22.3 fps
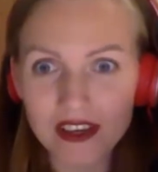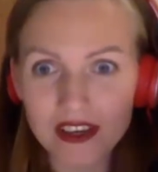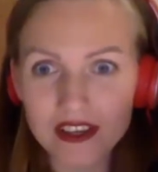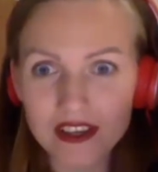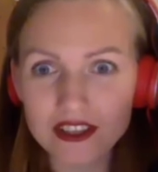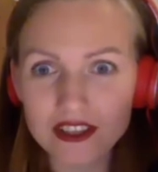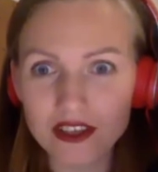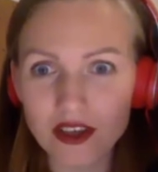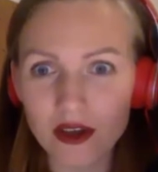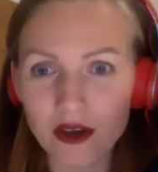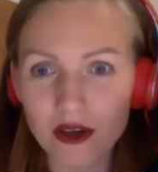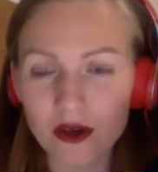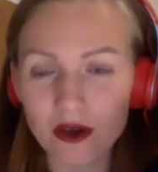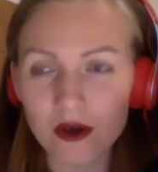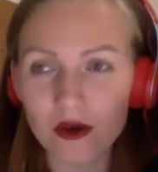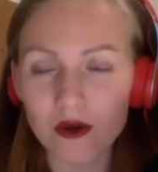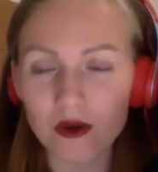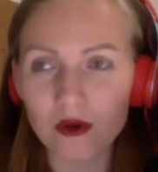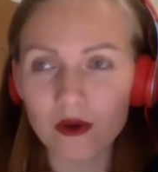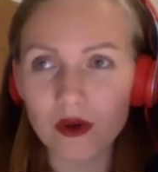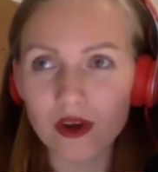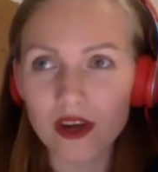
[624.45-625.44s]

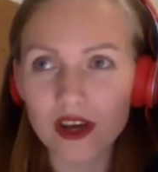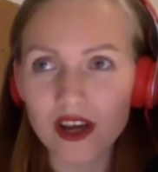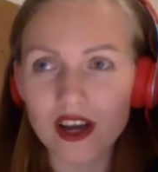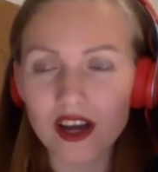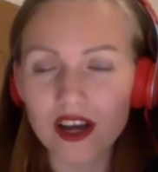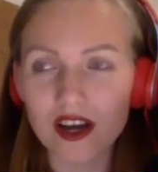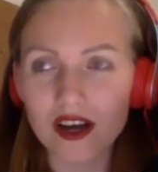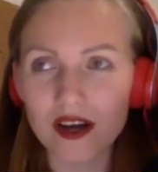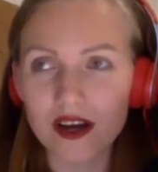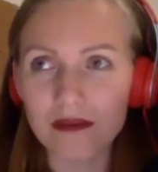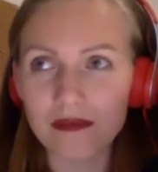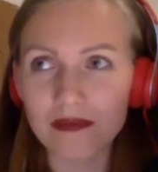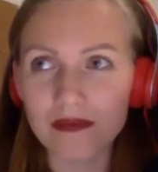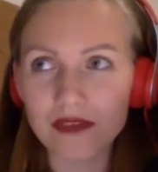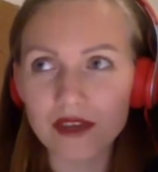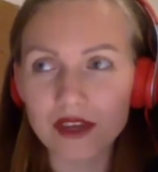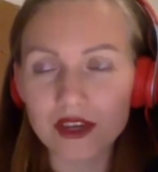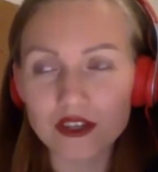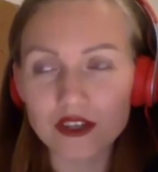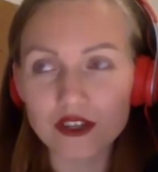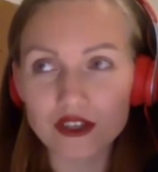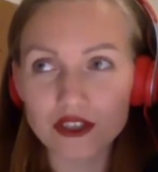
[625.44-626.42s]
So um,
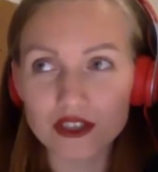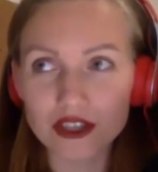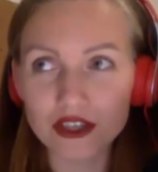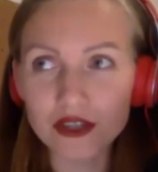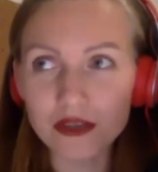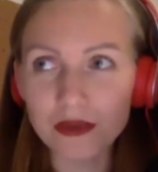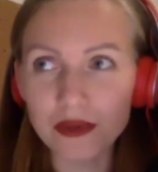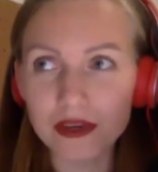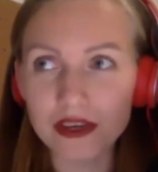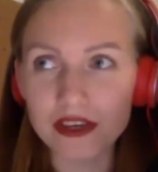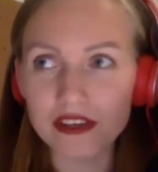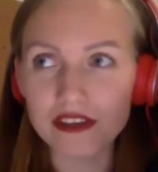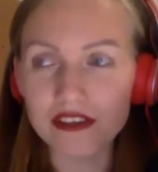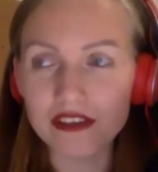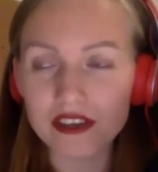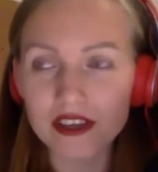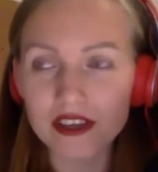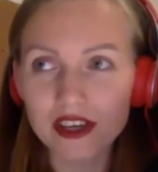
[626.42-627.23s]
to start with,